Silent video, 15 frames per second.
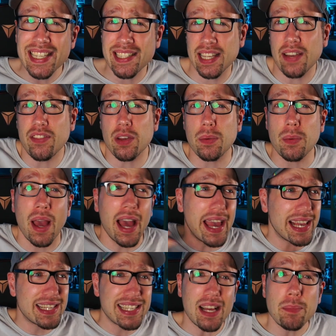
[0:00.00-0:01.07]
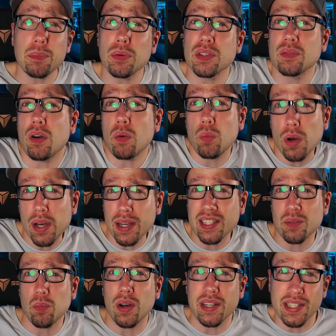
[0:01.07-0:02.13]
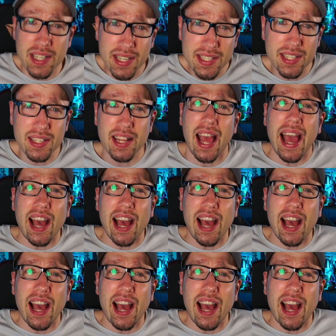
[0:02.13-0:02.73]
to give you examples of what works and what doesn't,